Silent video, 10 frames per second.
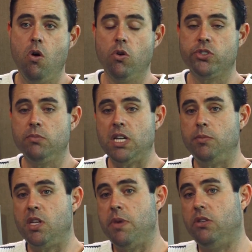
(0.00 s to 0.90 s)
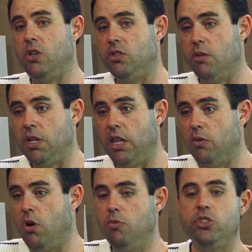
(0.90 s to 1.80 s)
Or sometimes they might say something
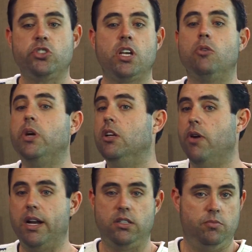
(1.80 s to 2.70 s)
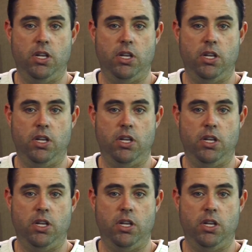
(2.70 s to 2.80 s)
like, well, we're just going to redirect him.